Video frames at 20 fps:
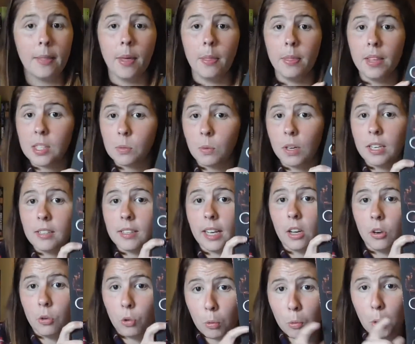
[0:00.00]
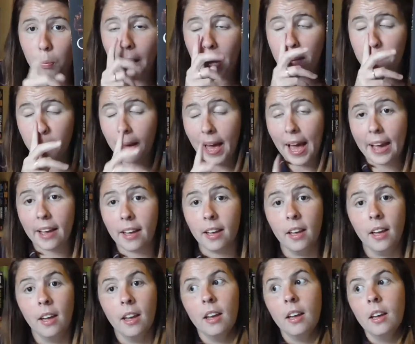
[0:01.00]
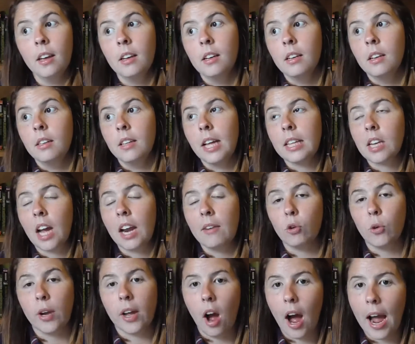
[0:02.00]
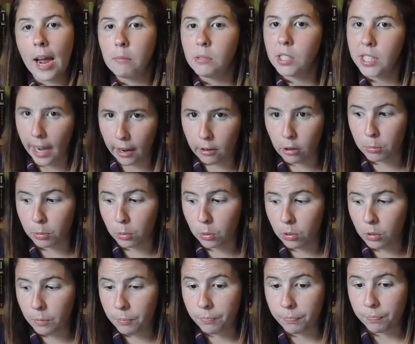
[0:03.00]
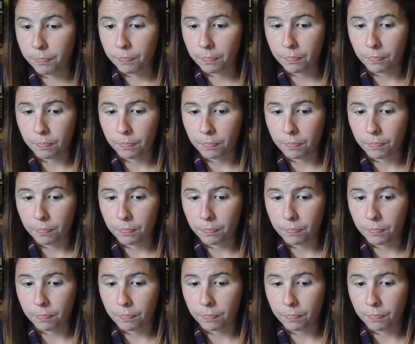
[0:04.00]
And then this one is like a normal paperback. That's kind of annoying. I am terrible